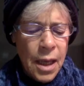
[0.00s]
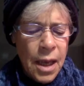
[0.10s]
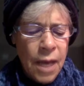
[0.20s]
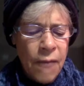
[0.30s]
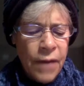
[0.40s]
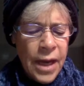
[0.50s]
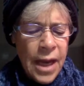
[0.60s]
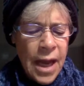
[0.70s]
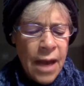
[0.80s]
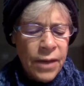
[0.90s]

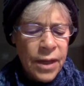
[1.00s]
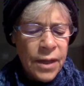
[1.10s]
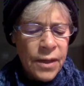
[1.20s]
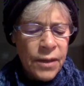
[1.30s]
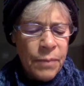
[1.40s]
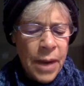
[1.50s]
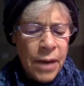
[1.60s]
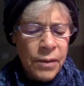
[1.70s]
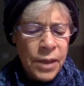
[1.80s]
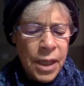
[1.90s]
Every evidence of
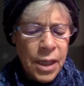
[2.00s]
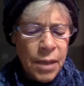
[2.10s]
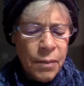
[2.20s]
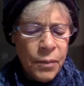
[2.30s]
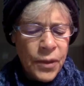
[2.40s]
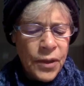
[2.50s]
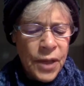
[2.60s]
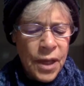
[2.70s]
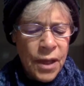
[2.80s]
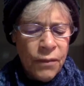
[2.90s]
bounty
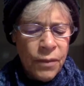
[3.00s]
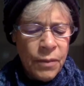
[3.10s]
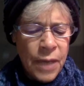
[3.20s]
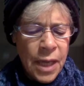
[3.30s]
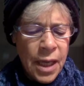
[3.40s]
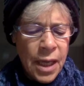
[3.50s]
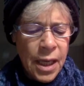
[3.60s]
proceedeth from thee,